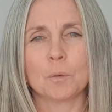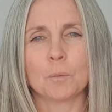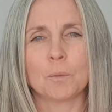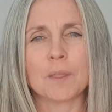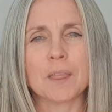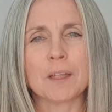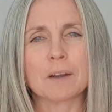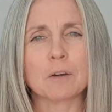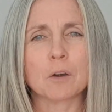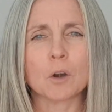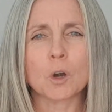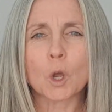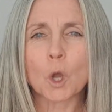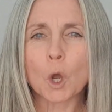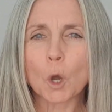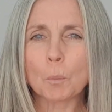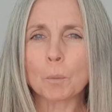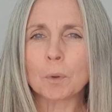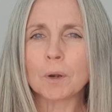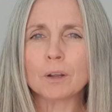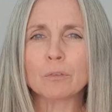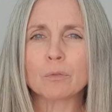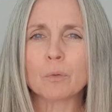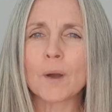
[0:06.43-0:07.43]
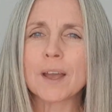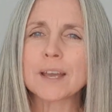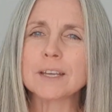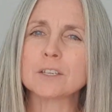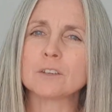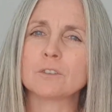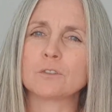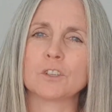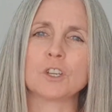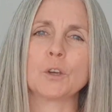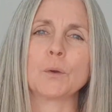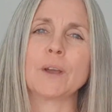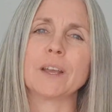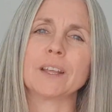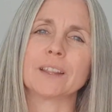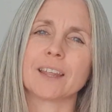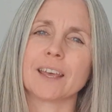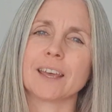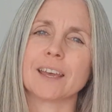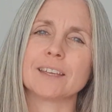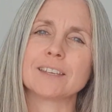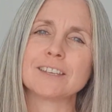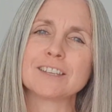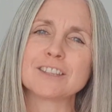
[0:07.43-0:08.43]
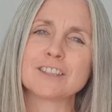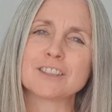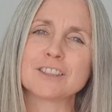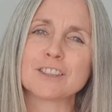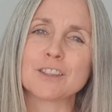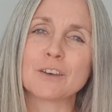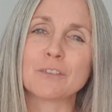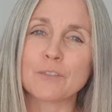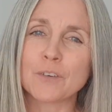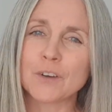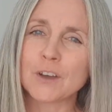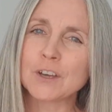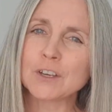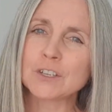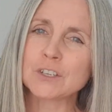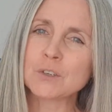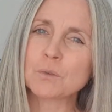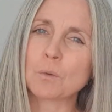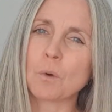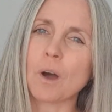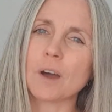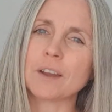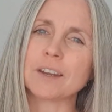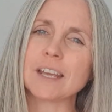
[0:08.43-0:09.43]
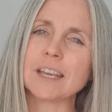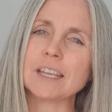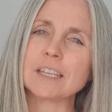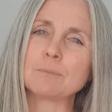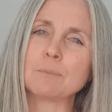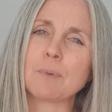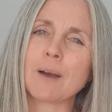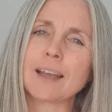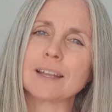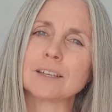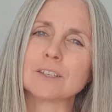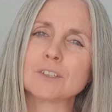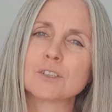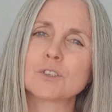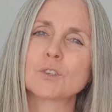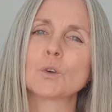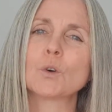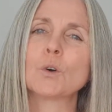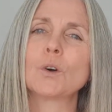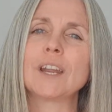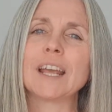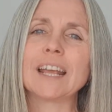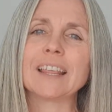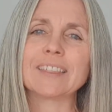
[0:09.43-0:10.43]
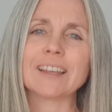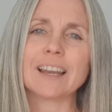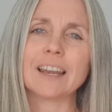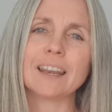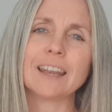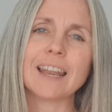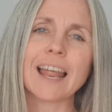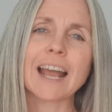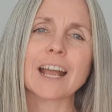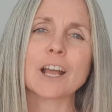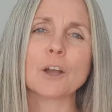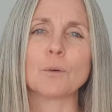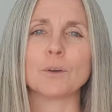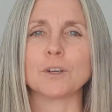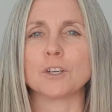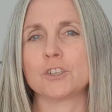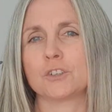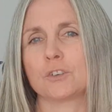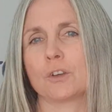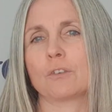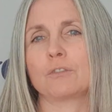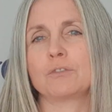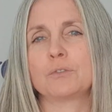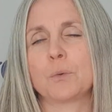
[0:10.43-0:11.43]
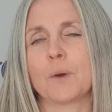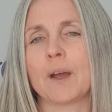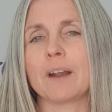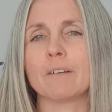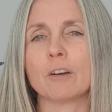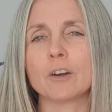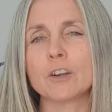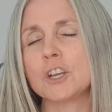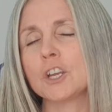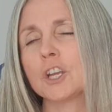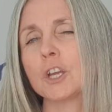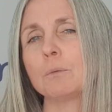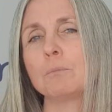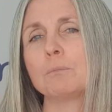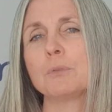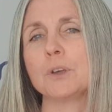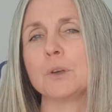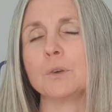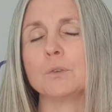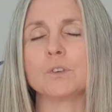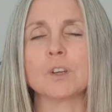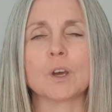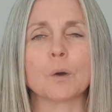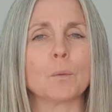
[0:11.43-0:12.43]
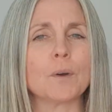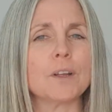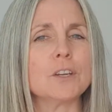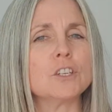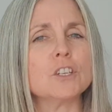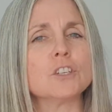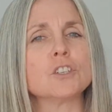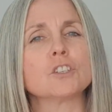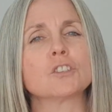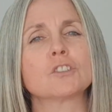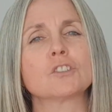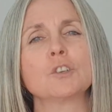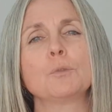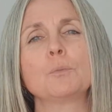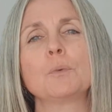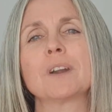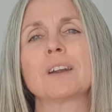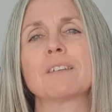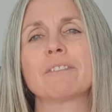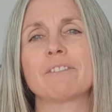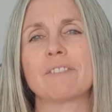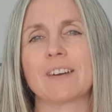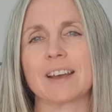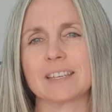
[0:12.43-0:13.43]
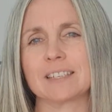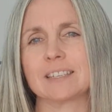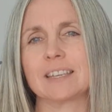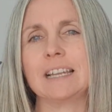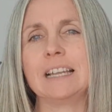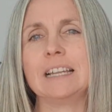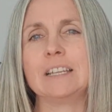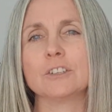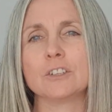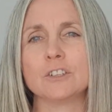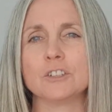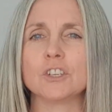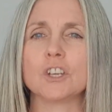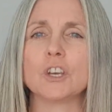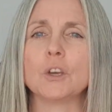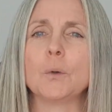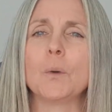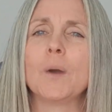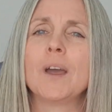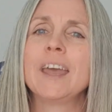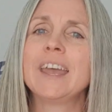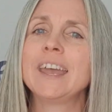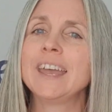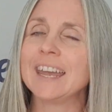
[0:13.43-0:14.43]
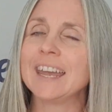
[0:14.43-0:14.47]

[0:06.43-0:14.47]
Well, there are a couple of ways of doing this. The first one is by installing the language software on your computer, which is super fácil to do.